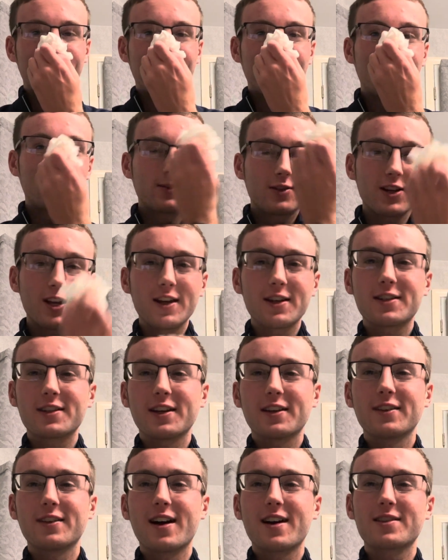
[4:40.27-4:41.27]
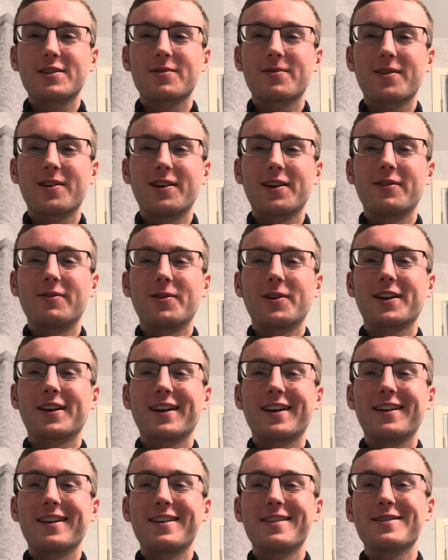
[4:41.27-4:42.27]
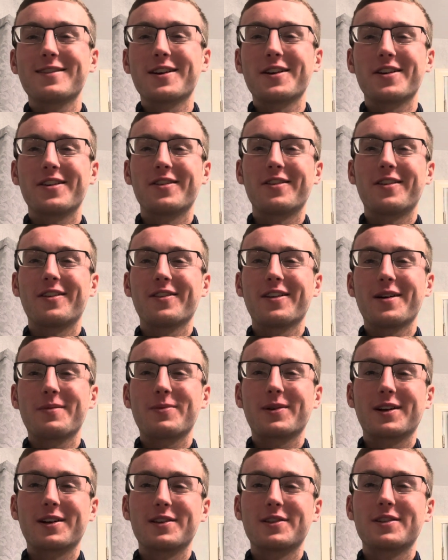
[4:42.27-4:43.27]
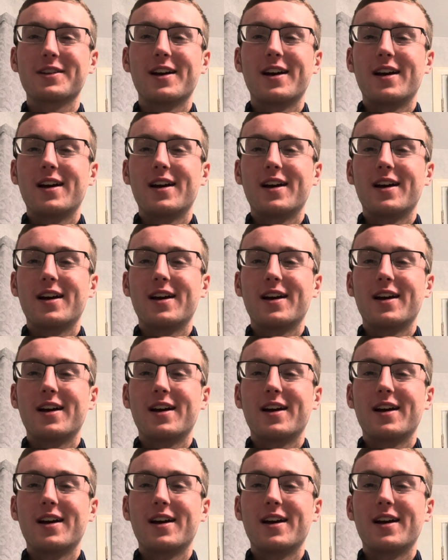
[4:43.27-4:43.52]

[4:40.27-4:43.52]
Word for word: And Jason doesn't really want to get into all that because